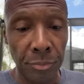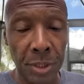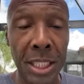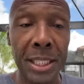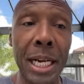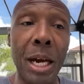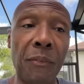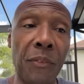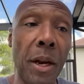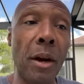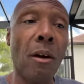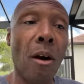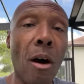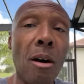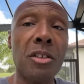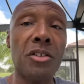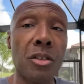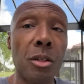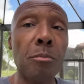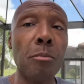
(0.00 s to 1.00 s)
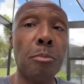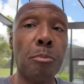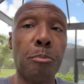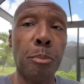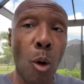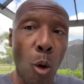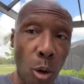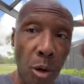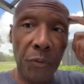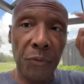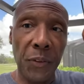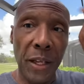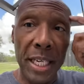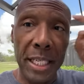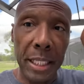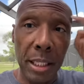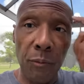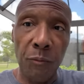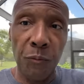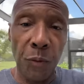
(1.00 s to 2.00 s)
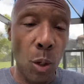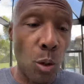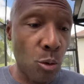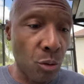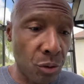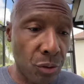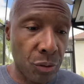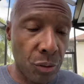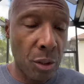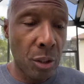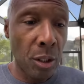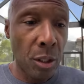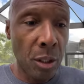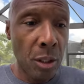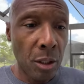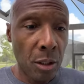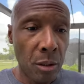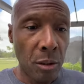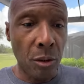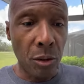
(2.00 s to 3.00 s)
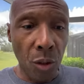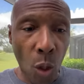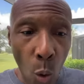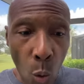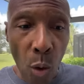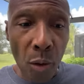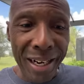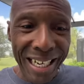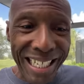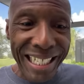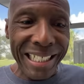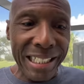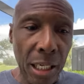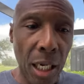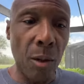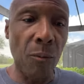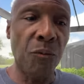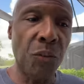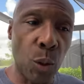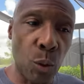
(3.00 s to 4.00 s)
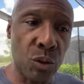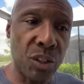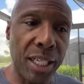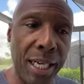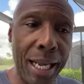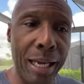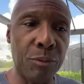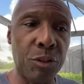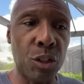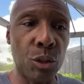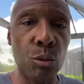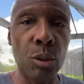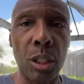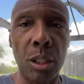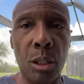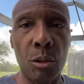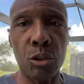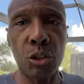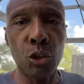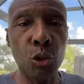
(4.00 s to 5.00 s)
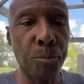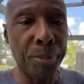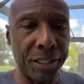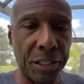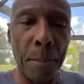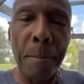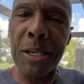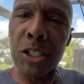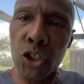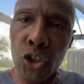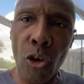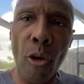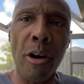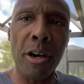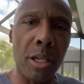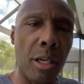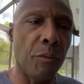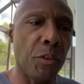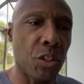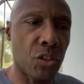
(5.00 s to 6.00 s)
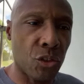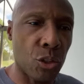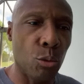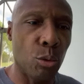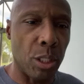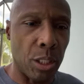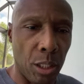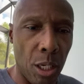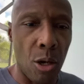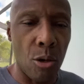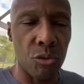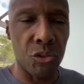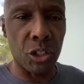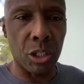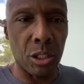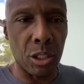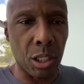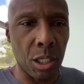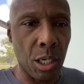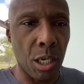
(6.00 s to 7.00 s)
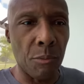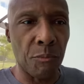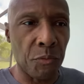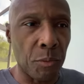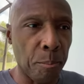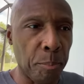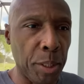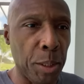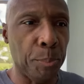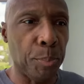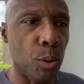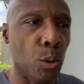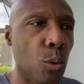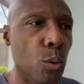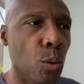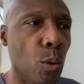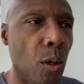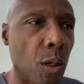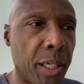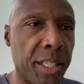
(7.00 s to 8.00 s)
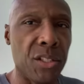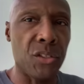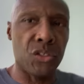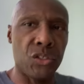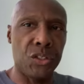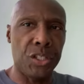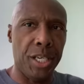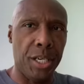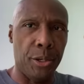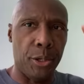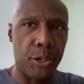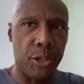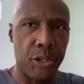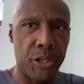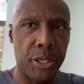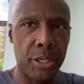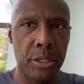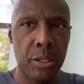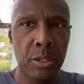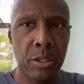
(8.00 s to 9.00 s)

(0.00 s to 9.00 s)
Now, there are some poor thinking folks, lower income folks that have student loans too, but the majority of your student loans are going to come from people who are considered